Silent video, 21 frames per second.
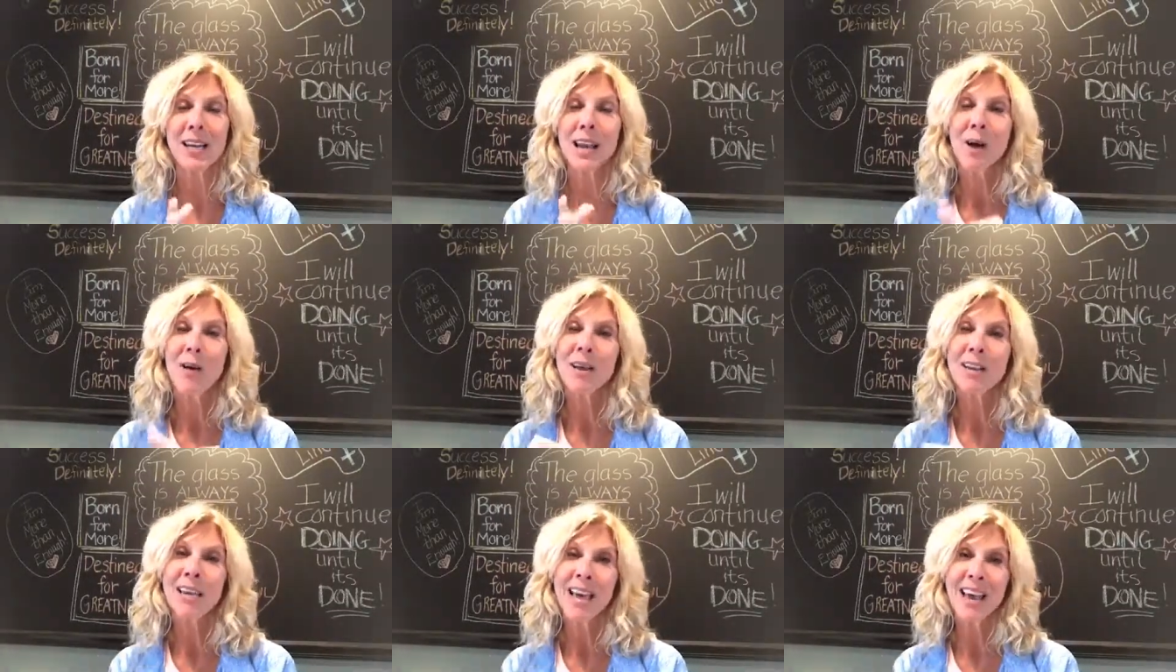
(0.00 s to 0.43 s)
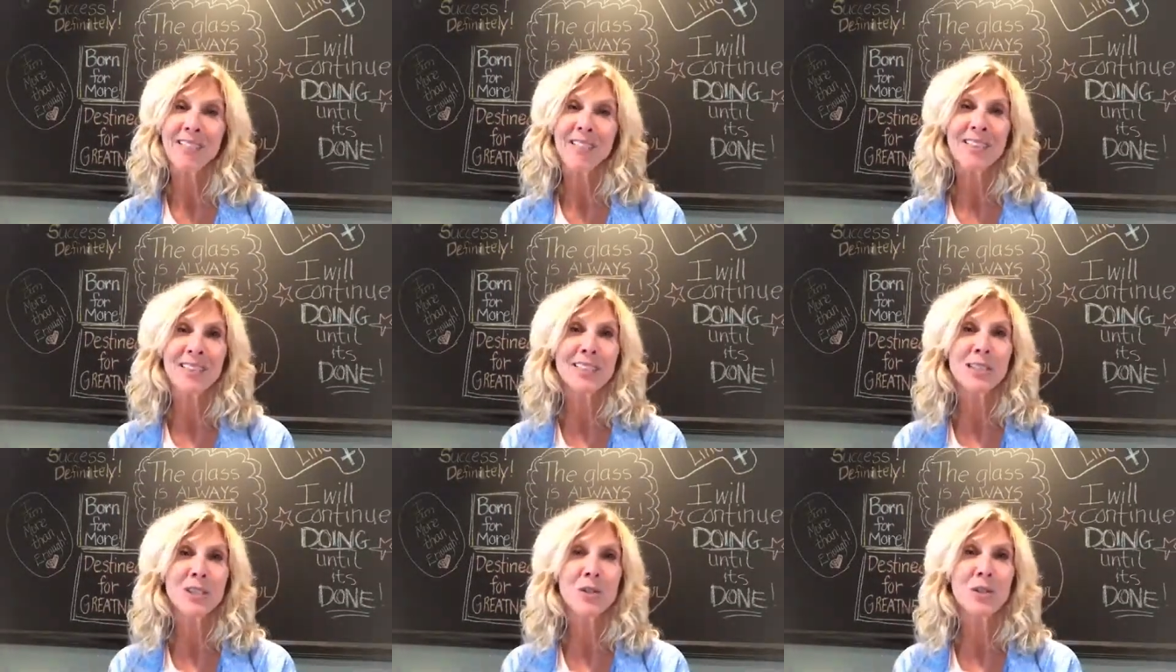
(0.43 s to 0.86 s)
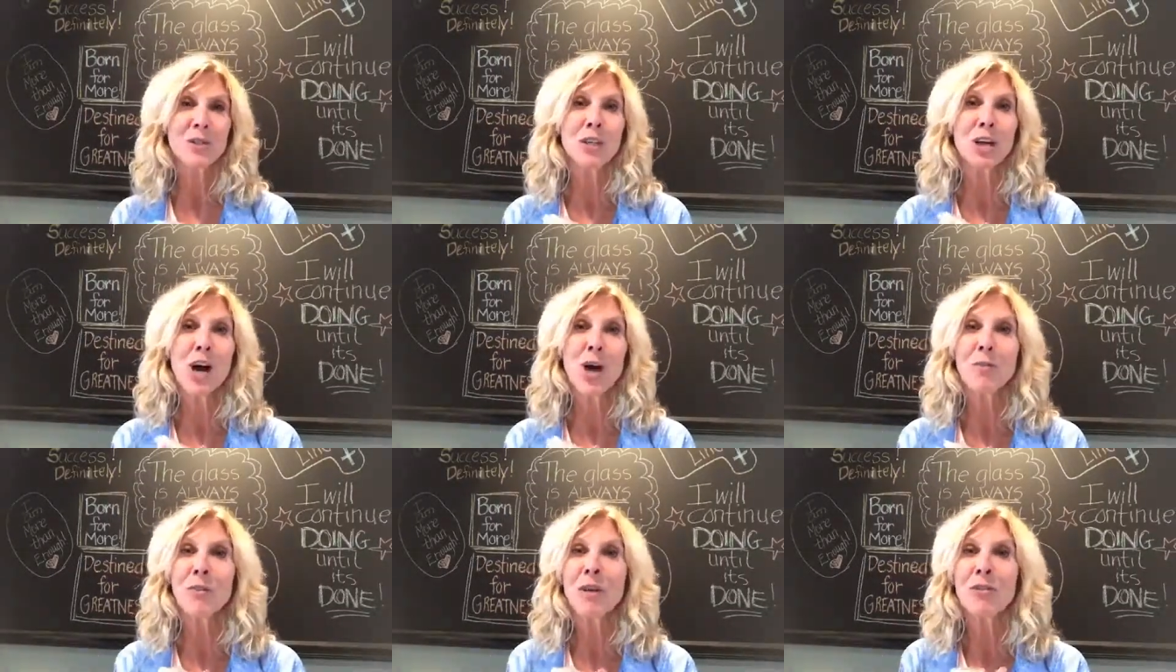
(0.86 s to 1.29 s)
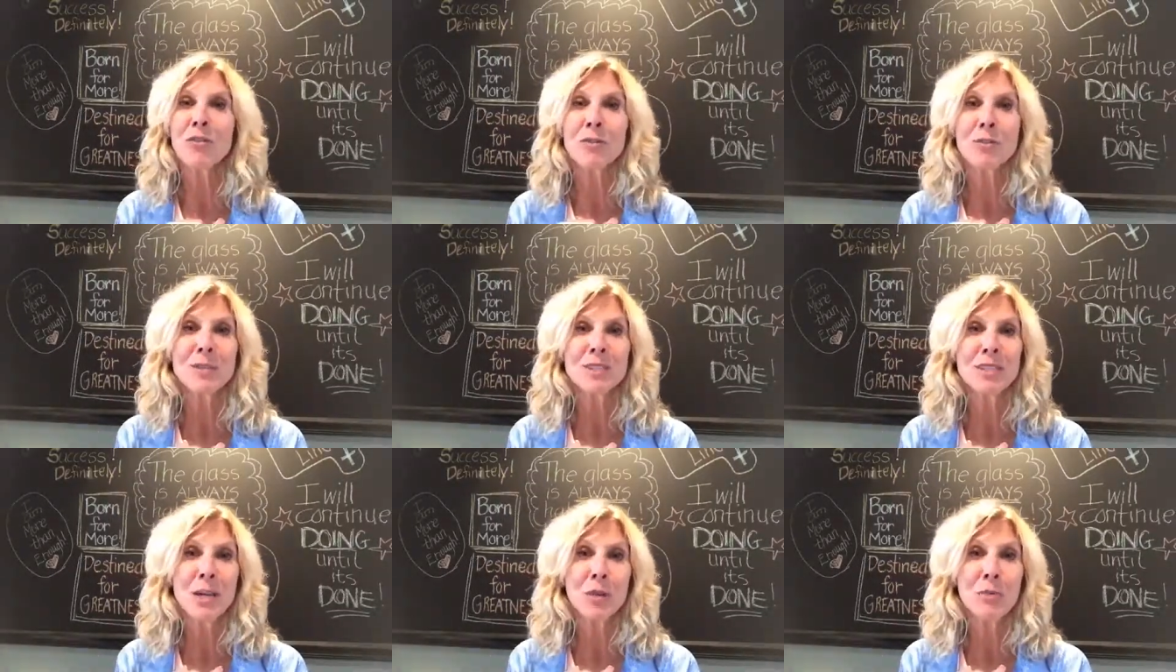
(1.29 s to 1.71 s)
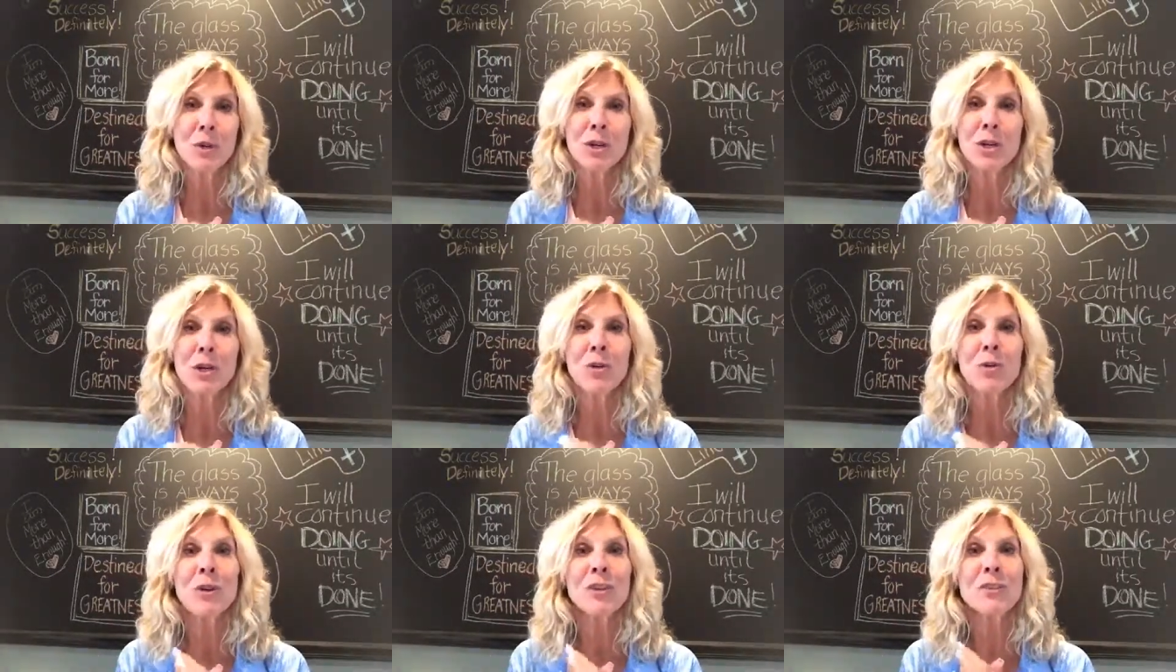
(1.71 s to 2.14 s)
Now again, this is coming from
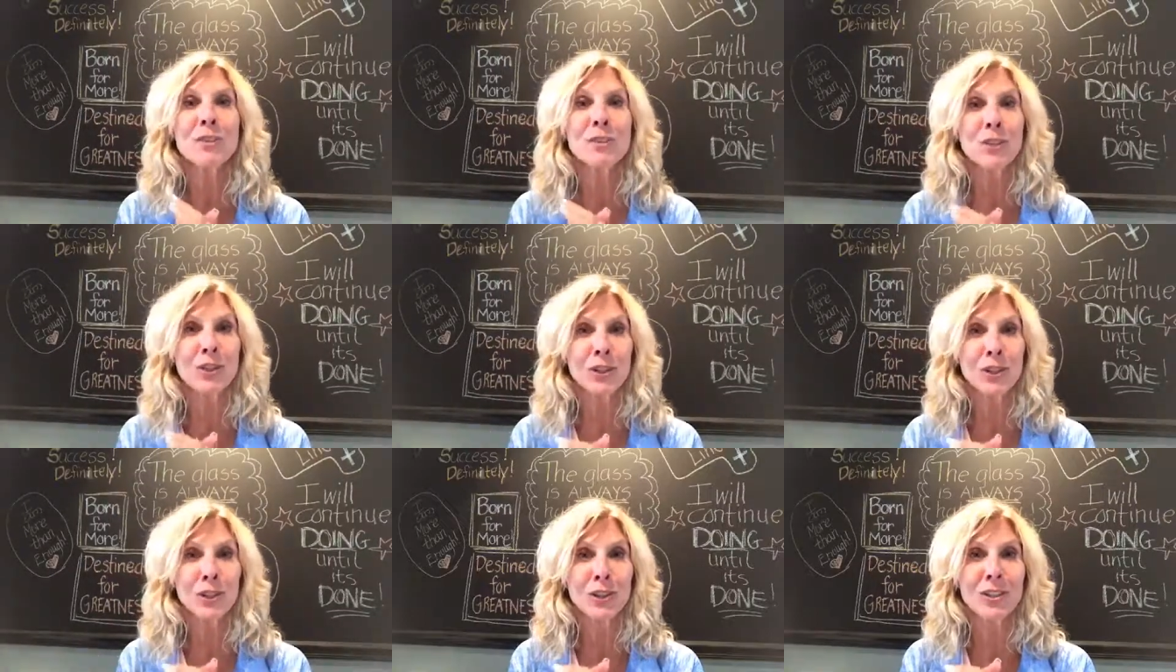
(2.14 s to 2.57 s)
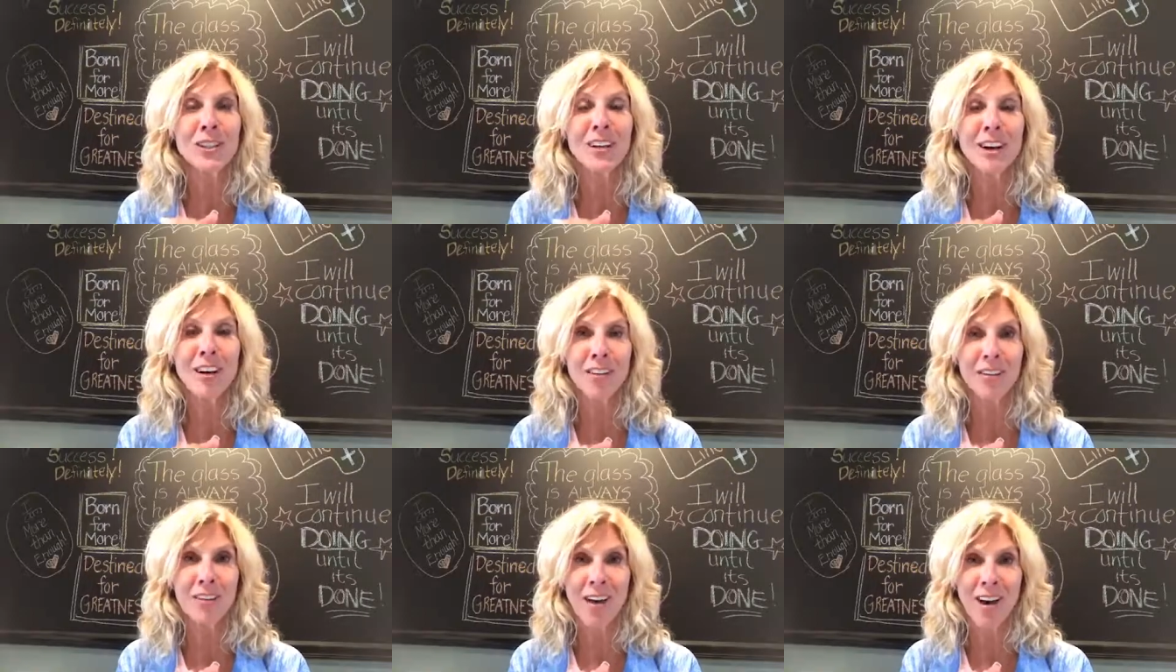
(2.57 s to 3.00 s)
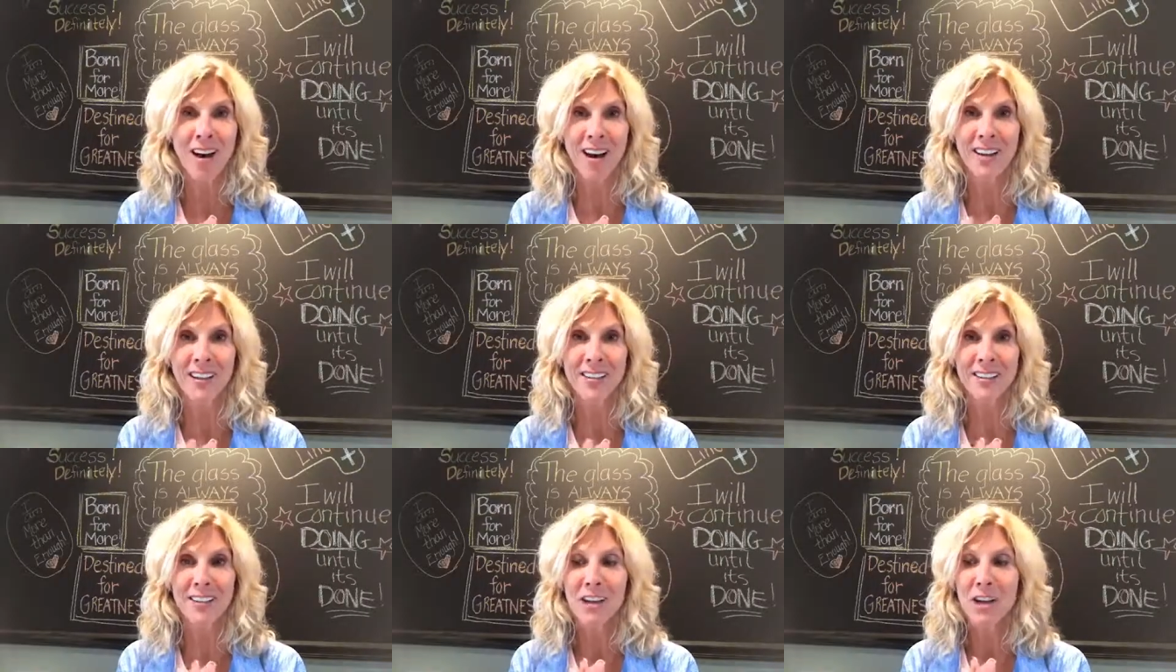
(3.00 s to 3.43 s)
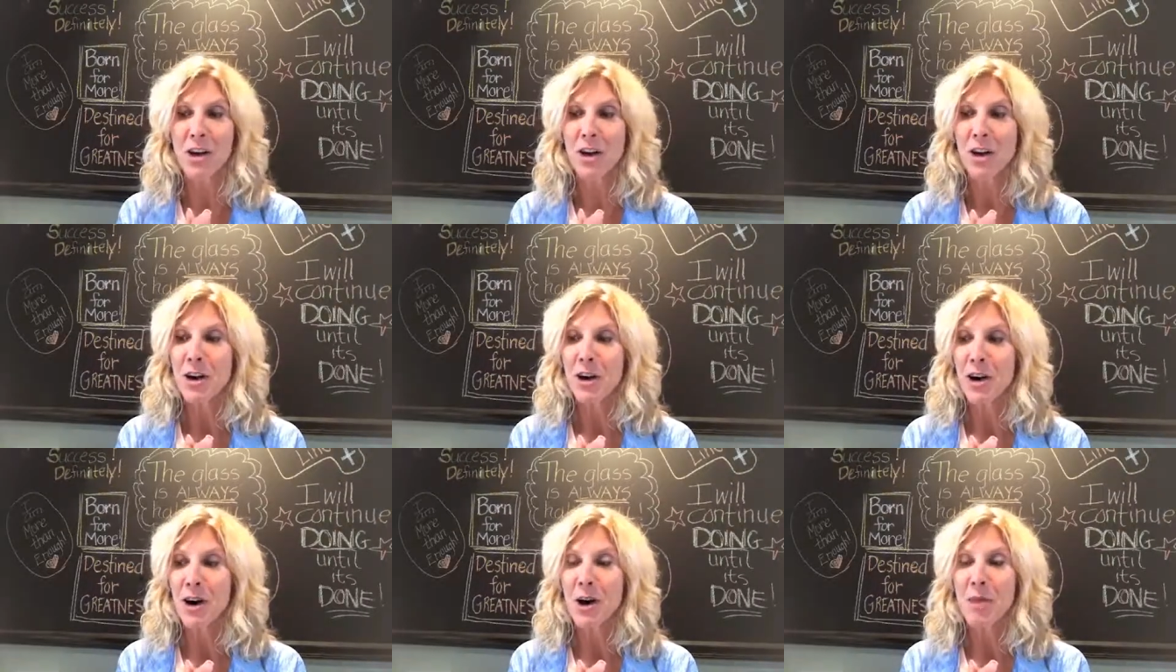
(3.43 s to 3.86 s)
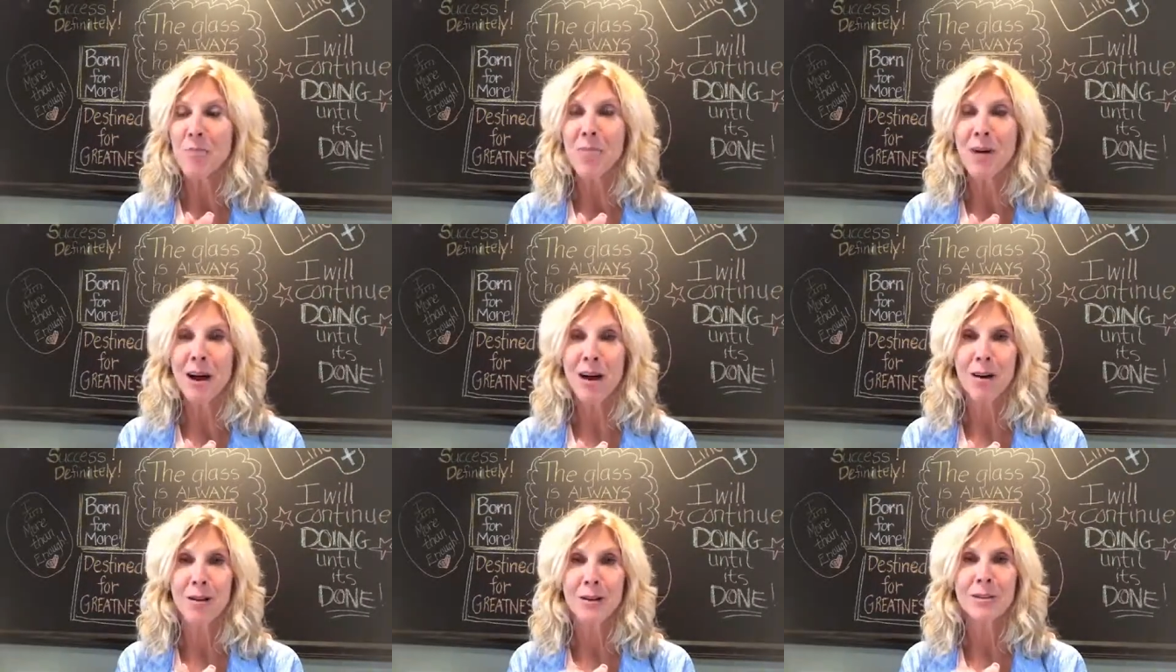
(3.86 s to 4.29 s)
someone who has learned a lot
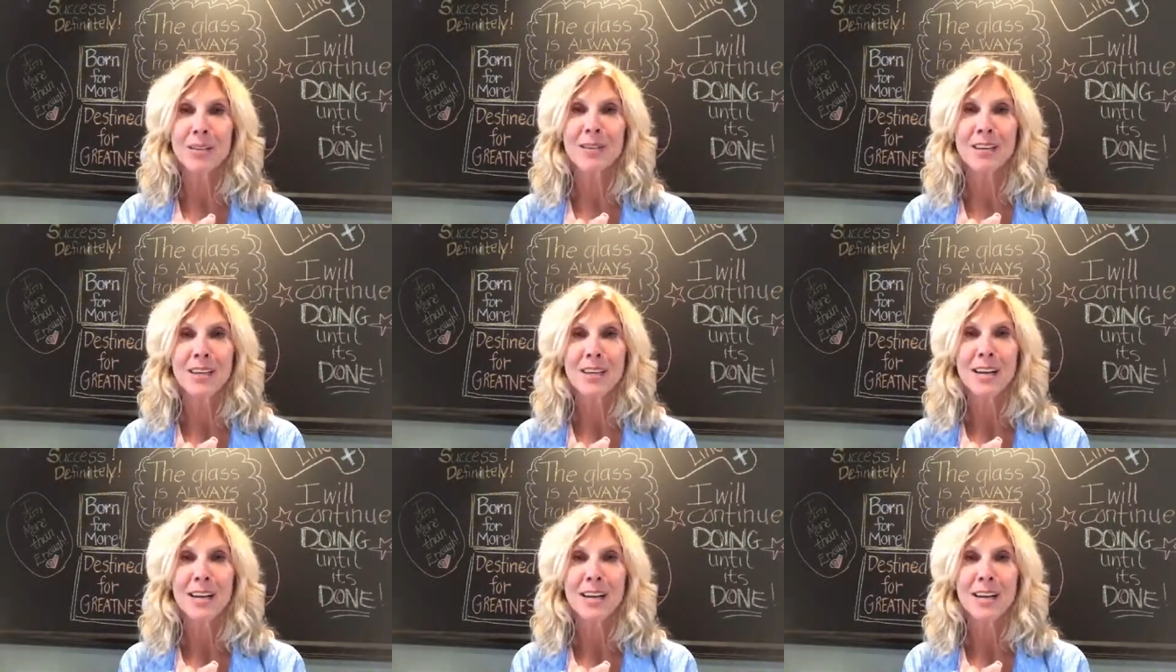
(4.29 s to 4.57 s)
about